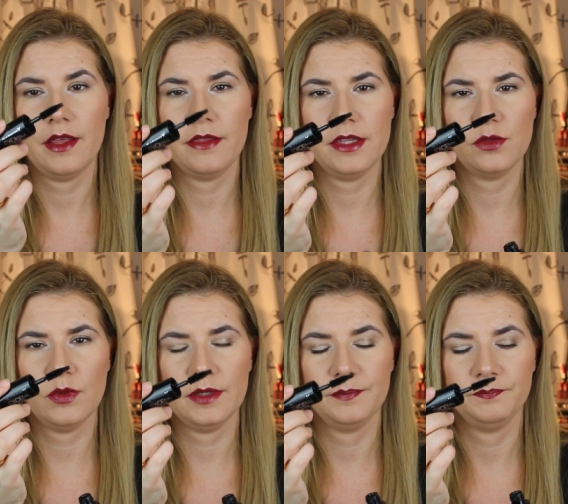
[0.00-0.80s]
this
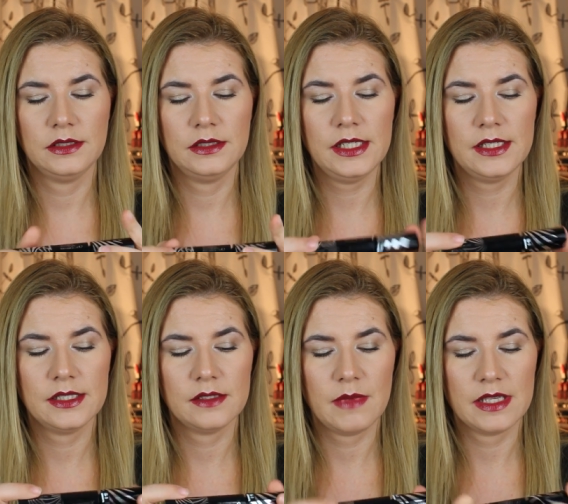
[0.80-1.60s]
one.
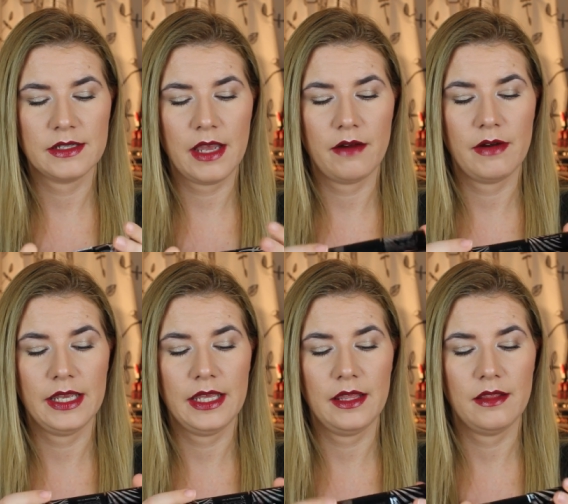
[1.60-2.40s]
This
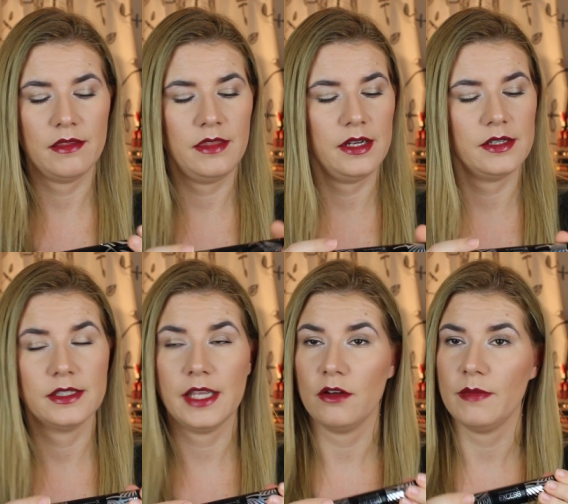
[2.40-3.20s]
mascara didn't
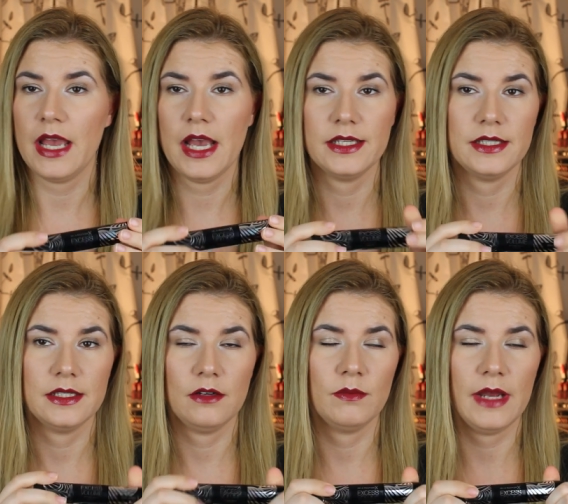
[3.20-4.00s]
stay on my eyes, on